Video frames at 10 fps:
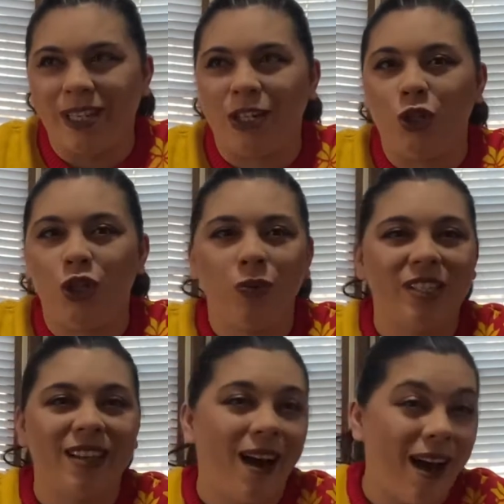juice
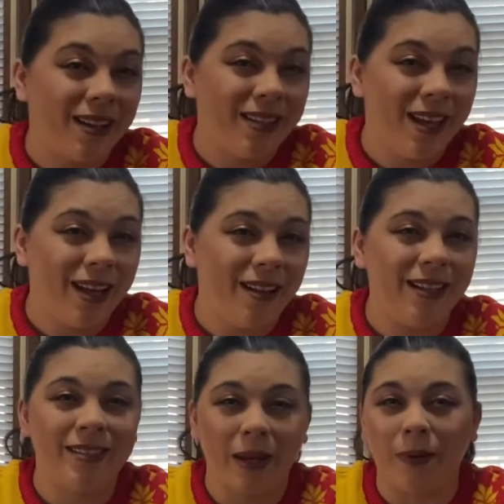cocktail.
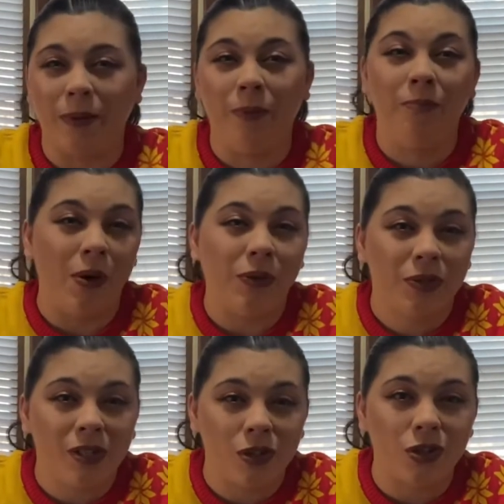It's like
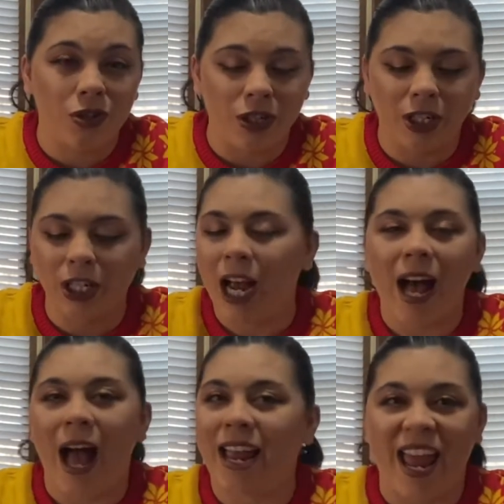mostly just sugar.
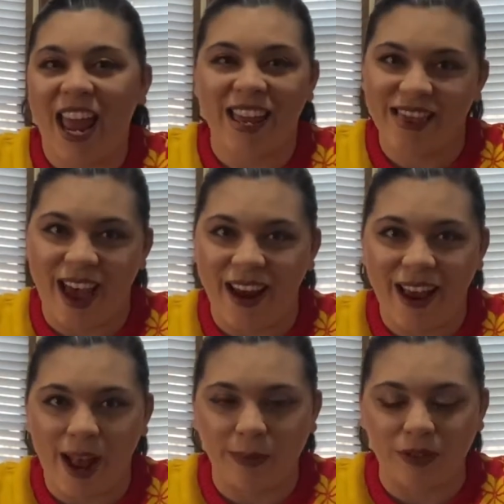I hate that. I
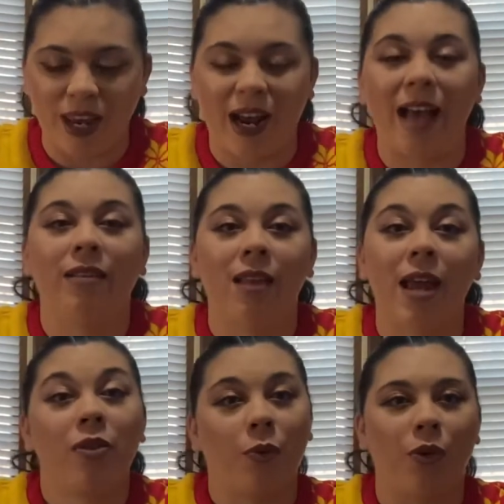absolutely hate it. I
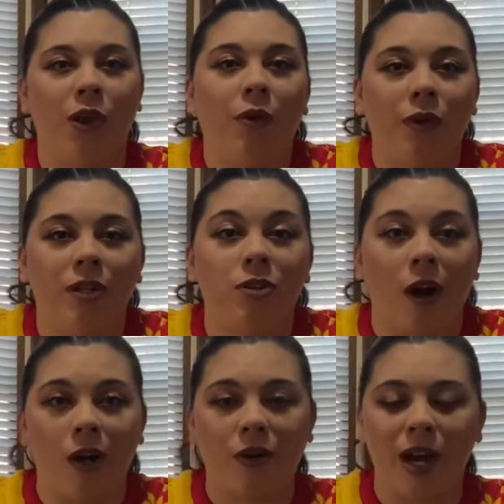like the really, really
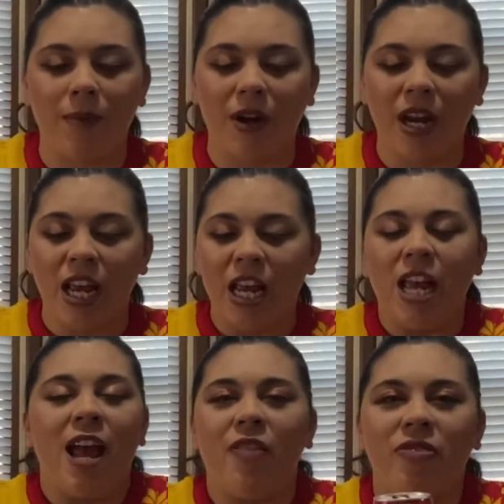tart cranberry.
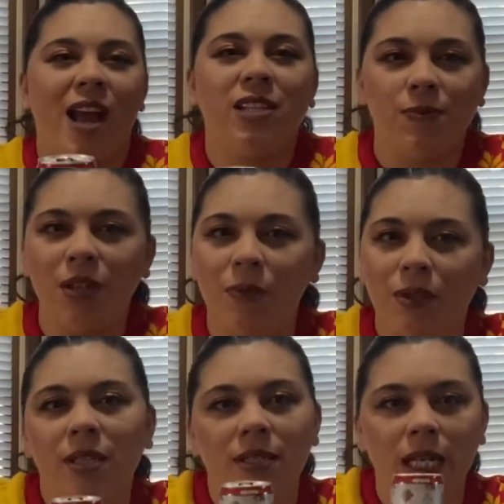And that's really what
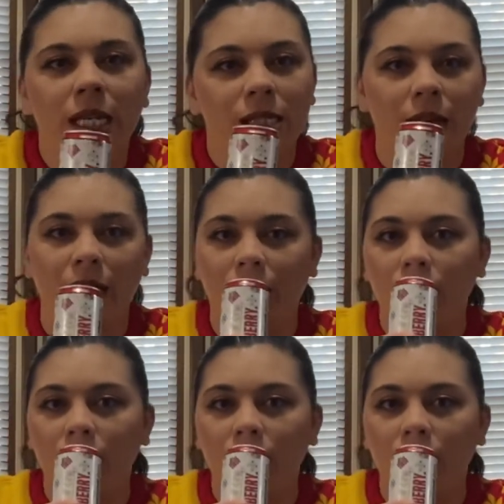this tastes like.